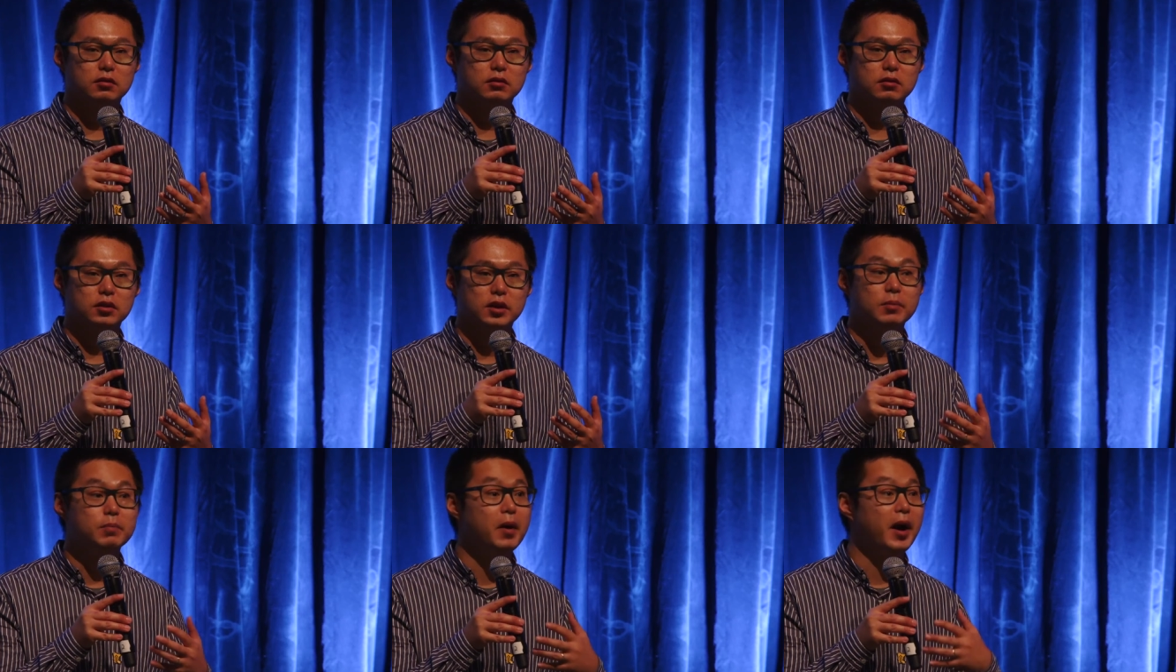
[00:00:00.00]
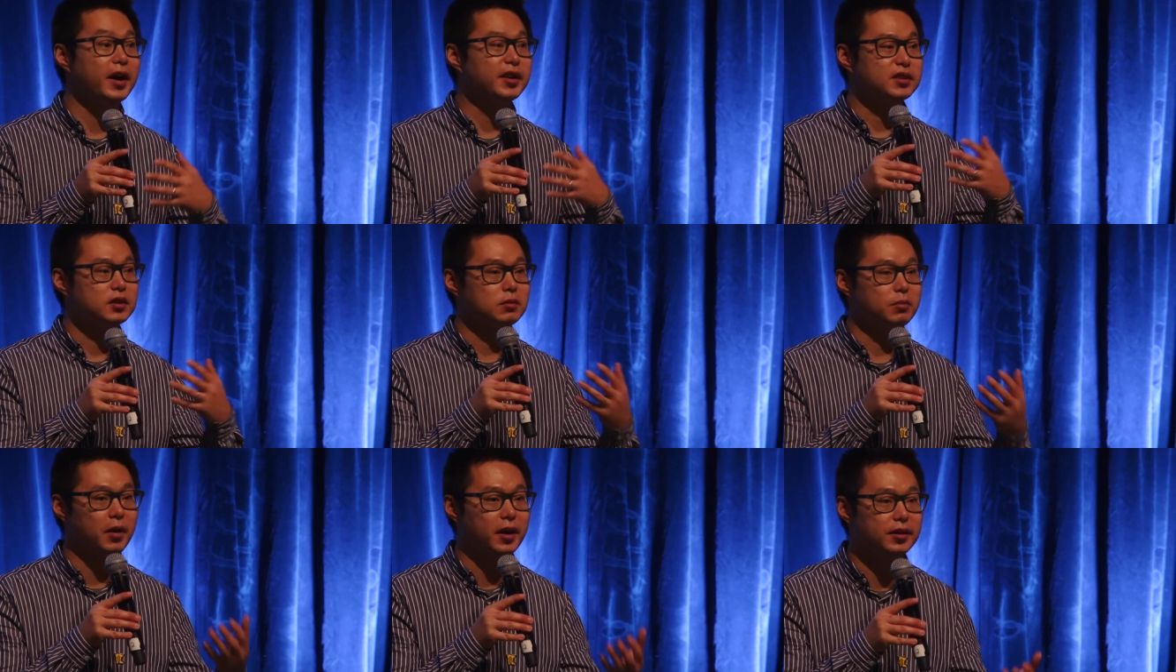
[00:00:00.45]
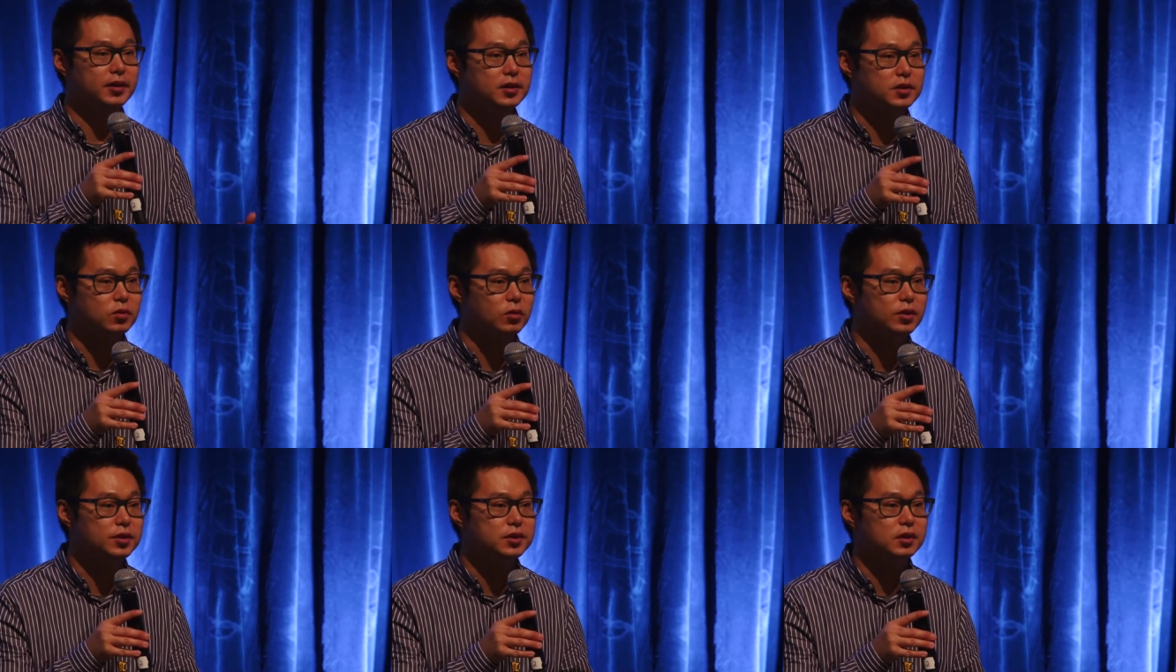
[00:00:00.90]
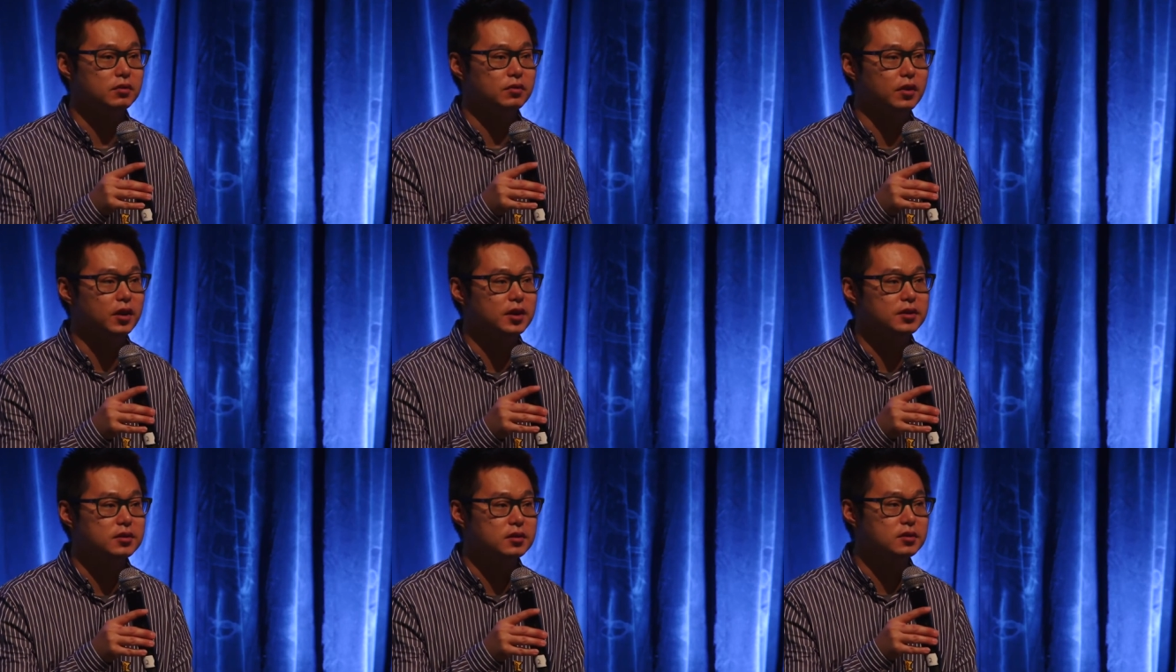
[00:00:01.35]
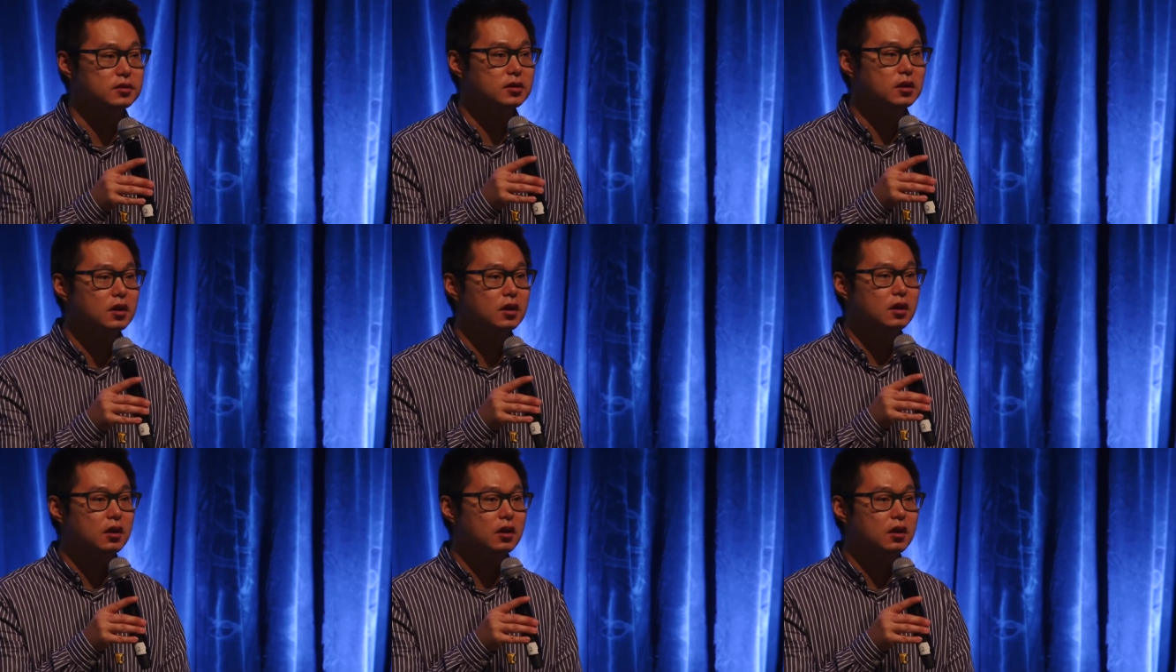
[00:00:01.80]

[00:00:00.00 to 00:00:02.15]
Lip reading: impacted by these words and phrases,